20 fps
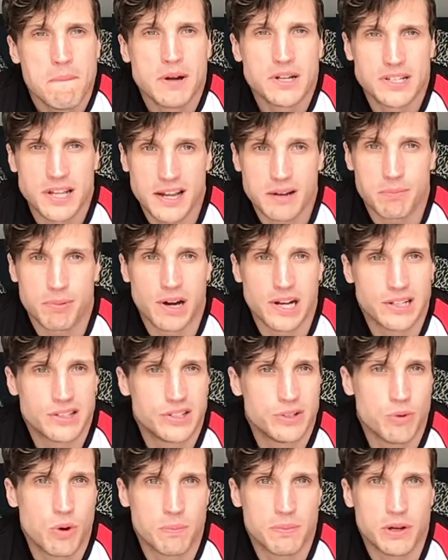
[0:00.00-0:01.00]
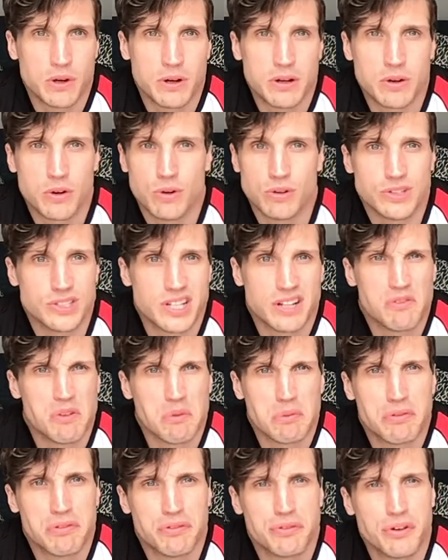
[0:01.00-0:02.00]
but take breaks. You won't be able to hold yourself
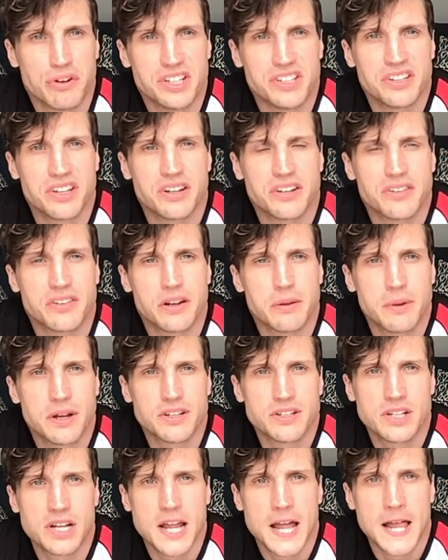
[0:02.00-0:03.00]
up for 40 seconds, I'd imagine.